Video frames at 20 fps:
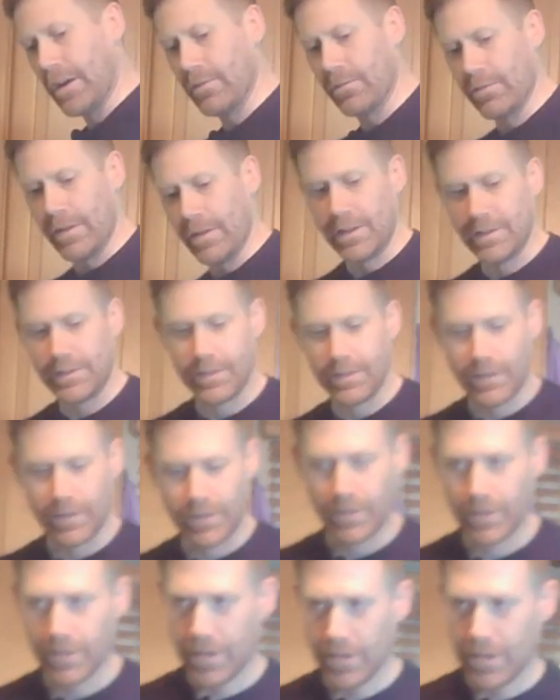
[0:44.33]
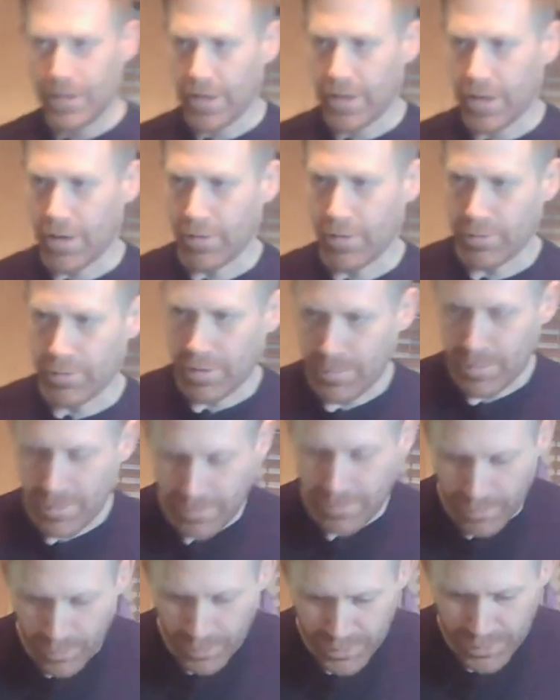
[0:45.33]
venison. However, I've
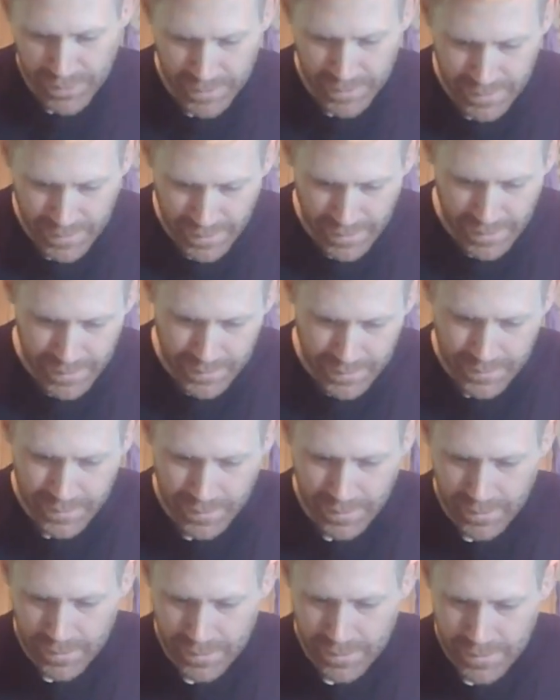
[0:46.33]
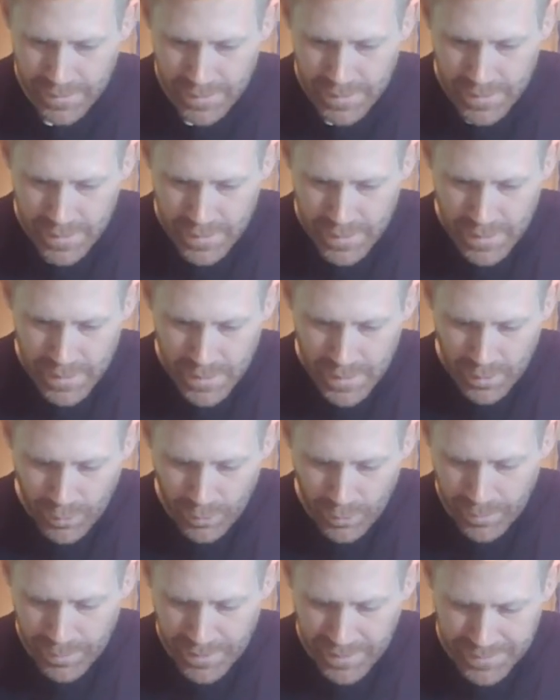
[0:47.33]
been fortunate to get
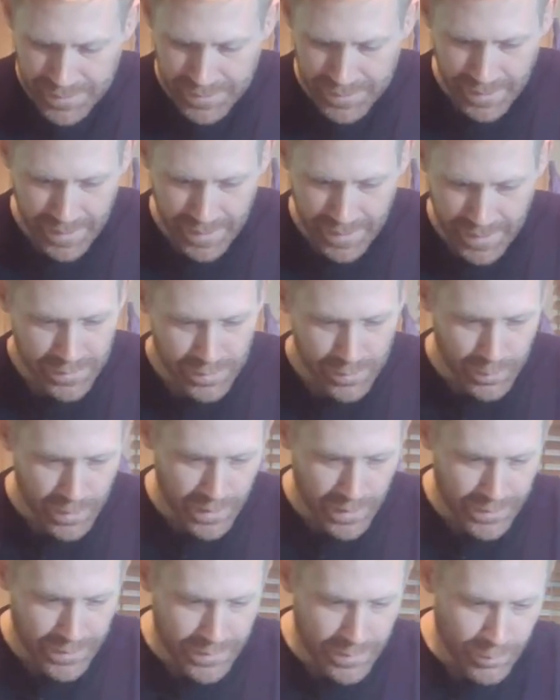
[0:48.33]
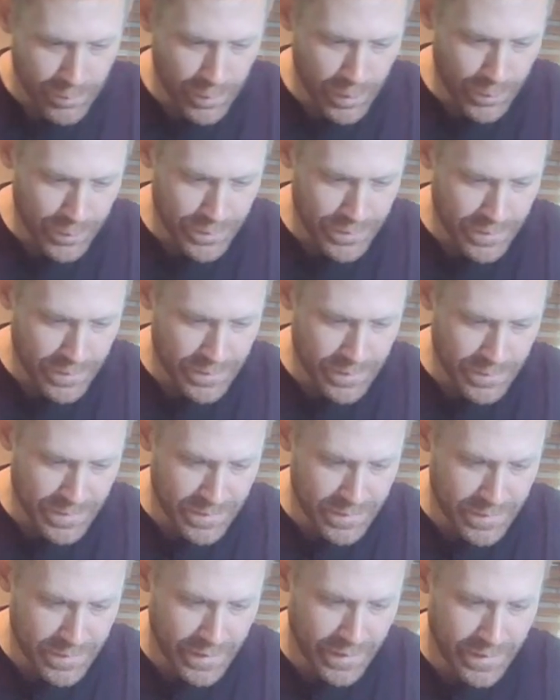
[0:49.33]
quite a bit of steaks, as well as some roasts and some
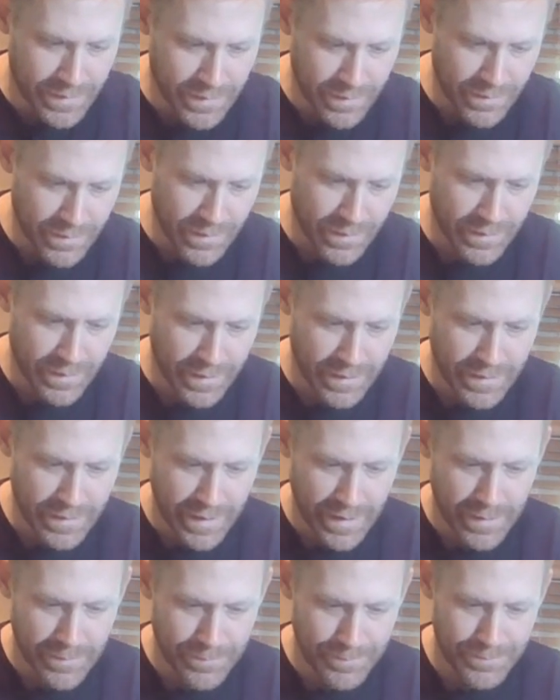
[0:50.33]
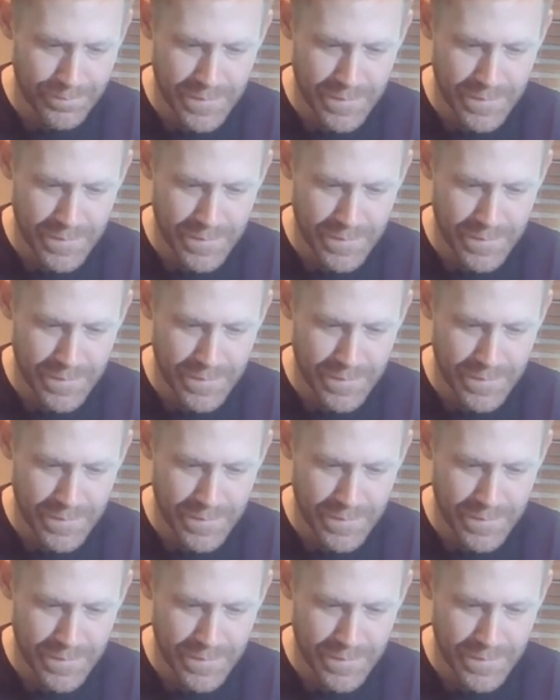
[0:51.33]
sticks and things like that.